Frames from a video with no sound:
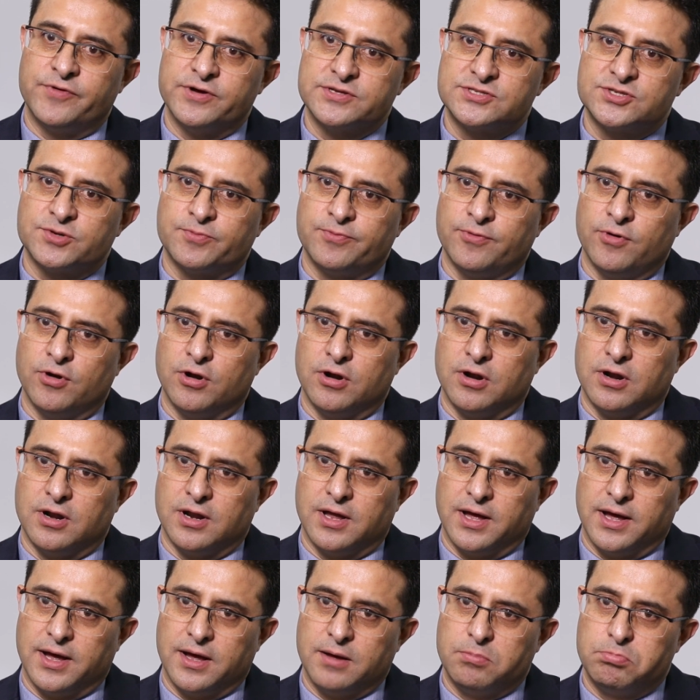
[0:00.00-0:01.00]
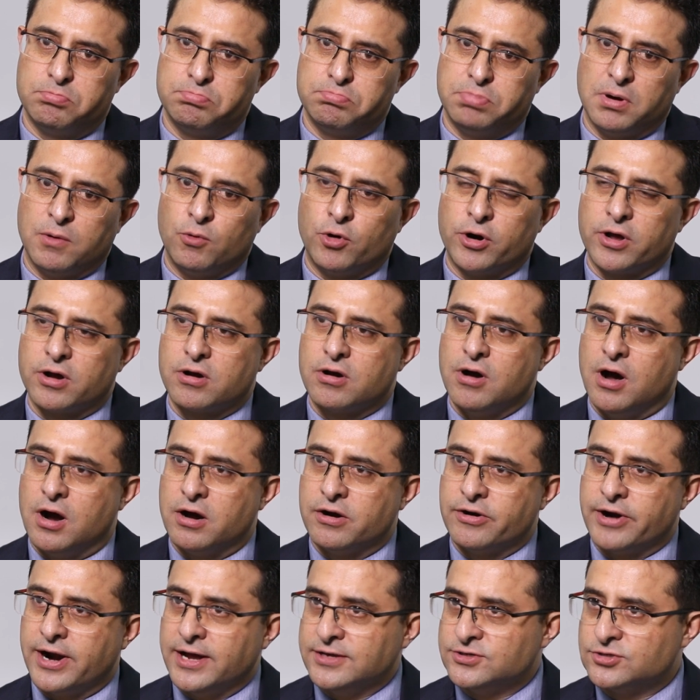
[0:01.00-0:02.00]
first of all, I want to
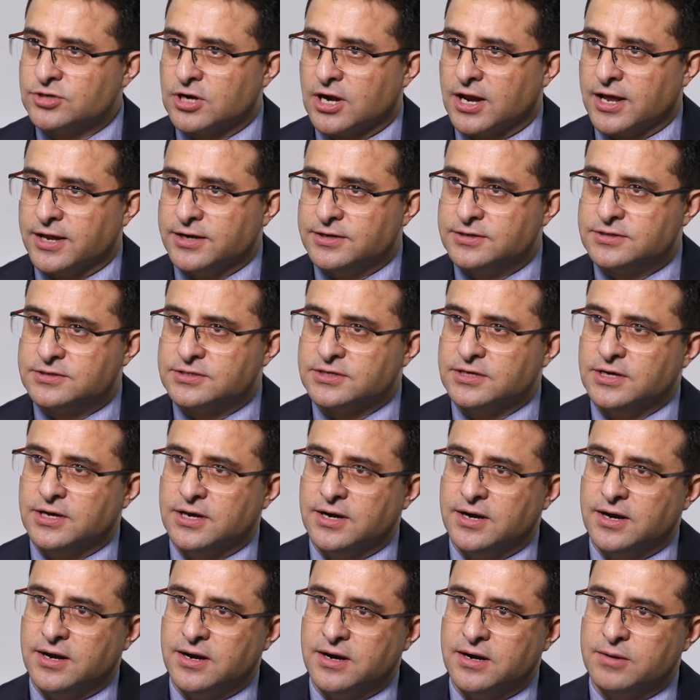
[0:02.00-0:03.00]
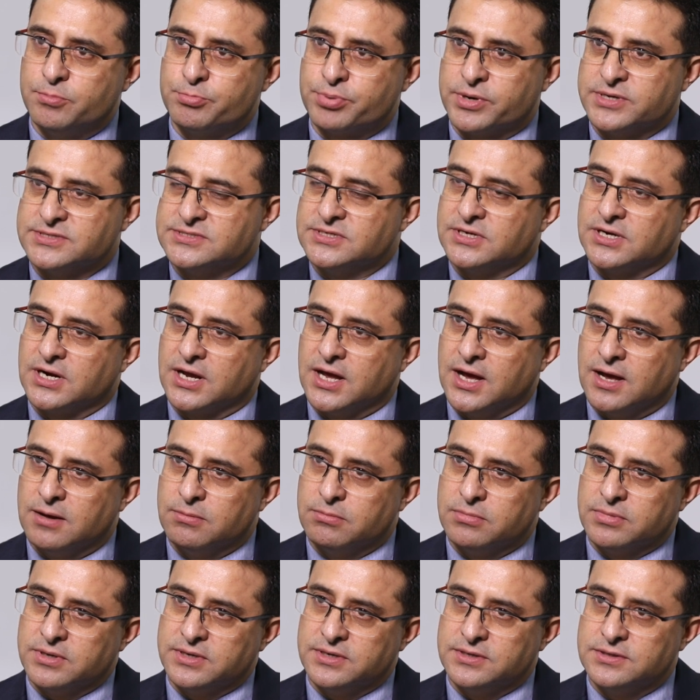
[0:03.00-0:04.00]
congratulate present
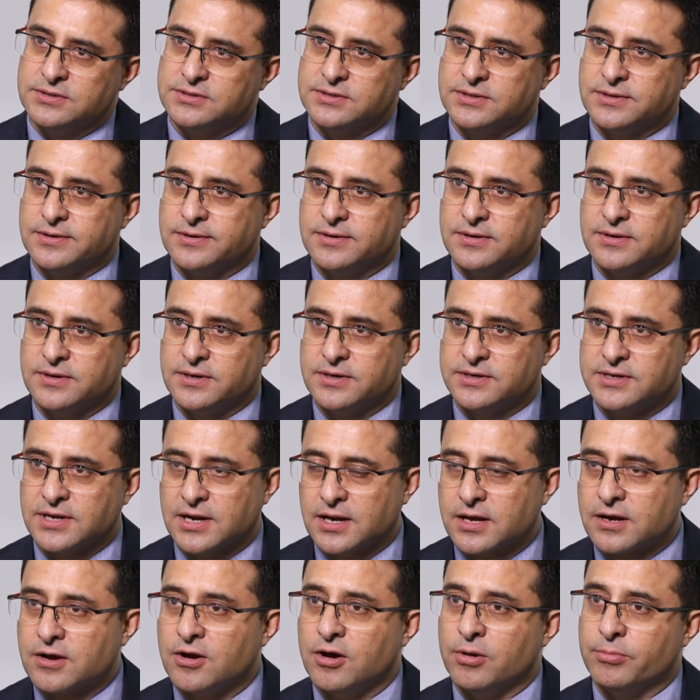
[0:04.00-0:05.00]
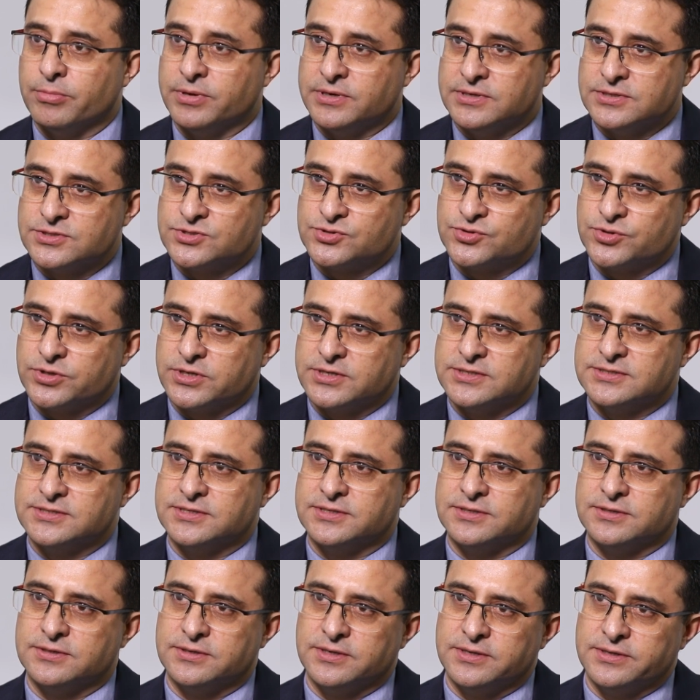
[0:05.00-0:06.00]
government and telecom ministries
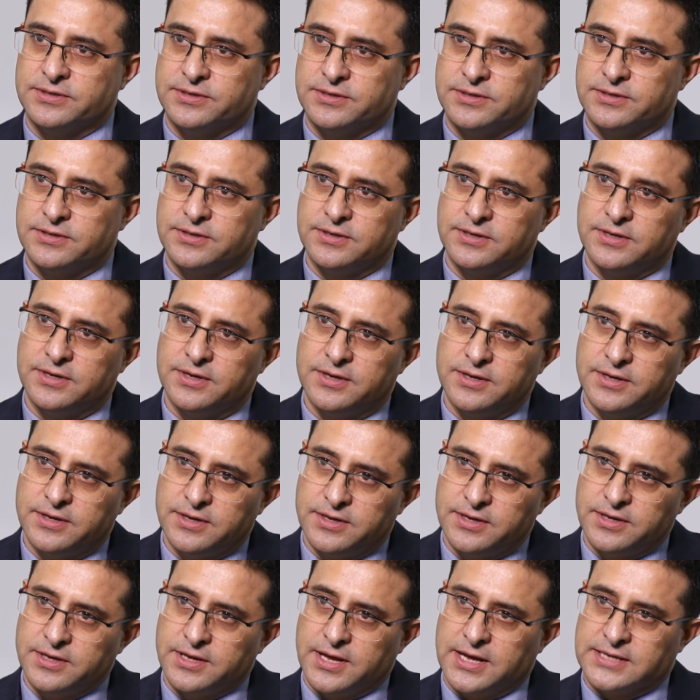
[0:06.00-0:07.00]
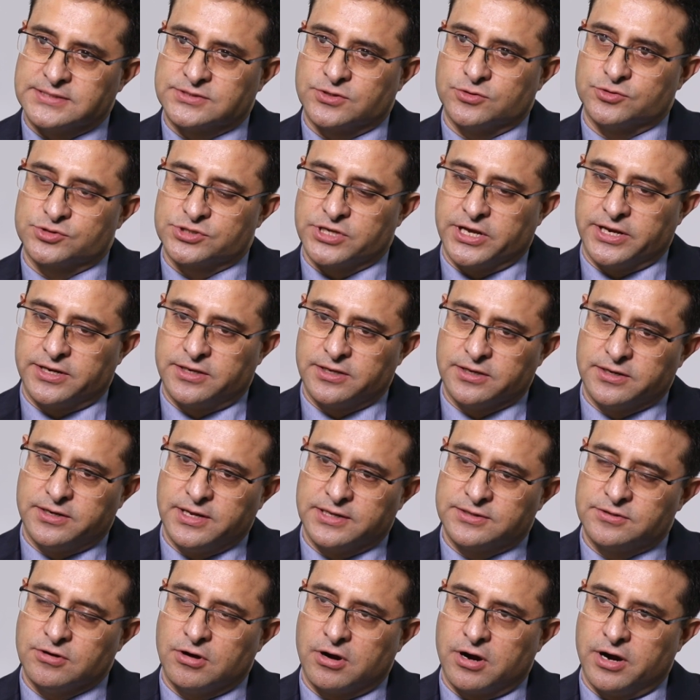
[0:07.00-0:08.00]
and associated
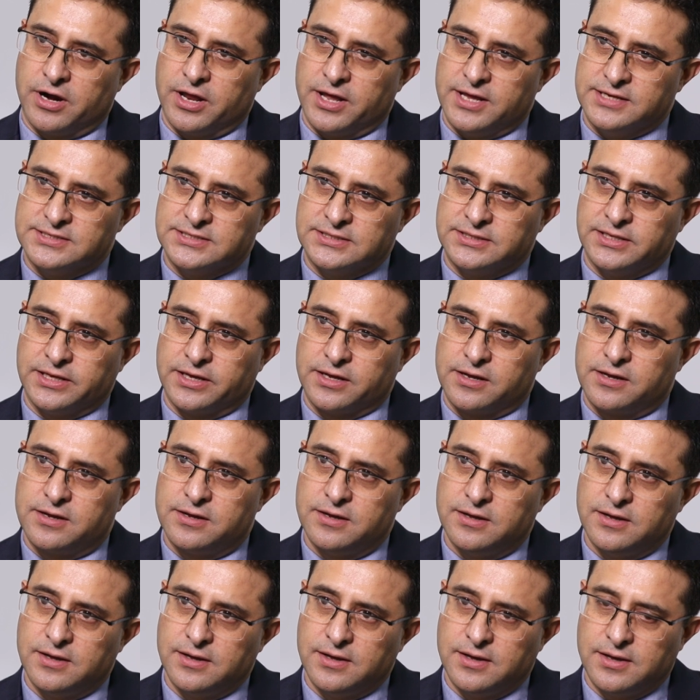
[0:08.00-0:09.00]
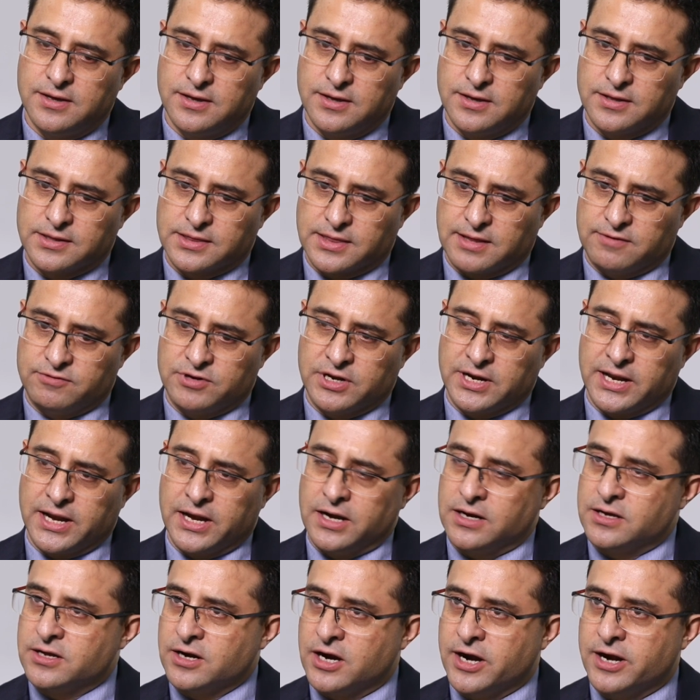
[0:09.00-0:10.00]
authorities. I think they've done
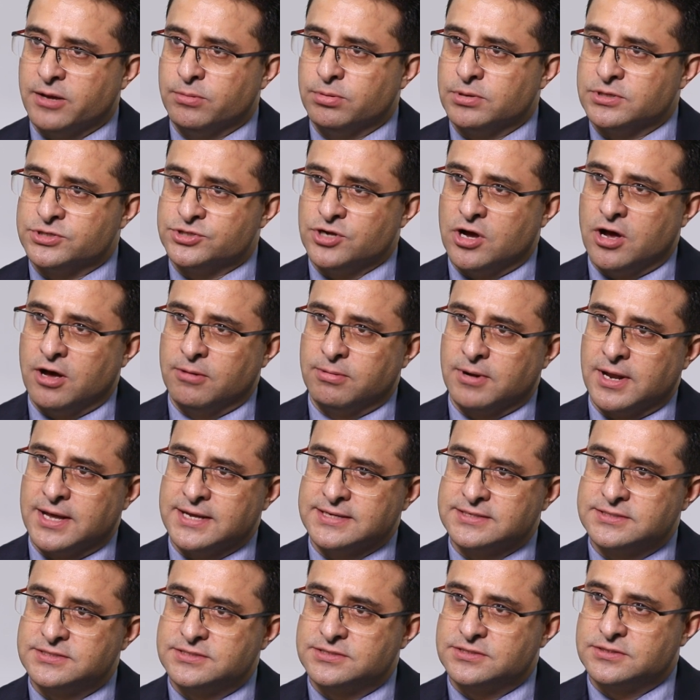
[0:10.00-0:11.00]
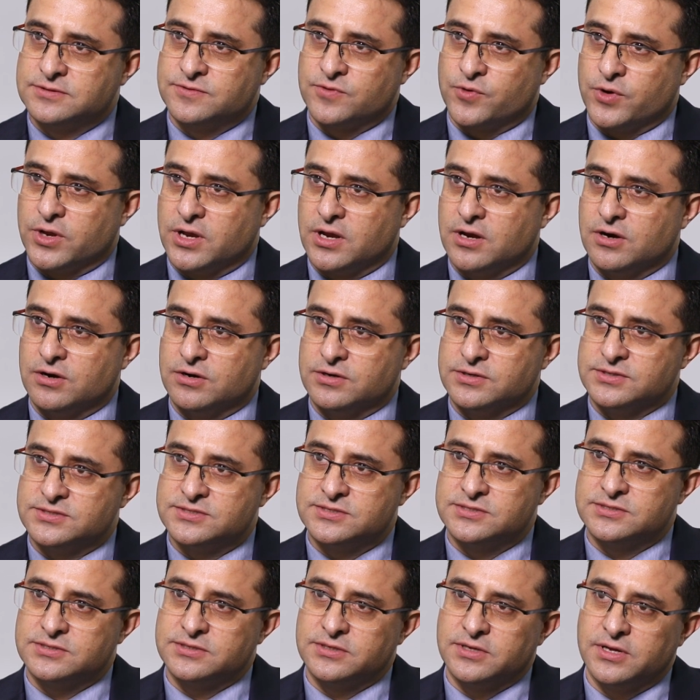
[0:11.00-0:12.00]
an incredible job last 3
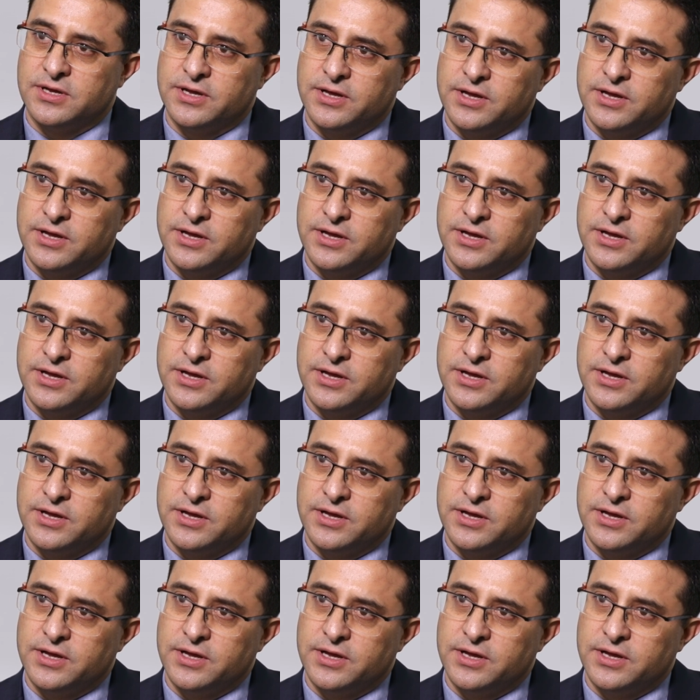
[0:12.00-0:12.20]
years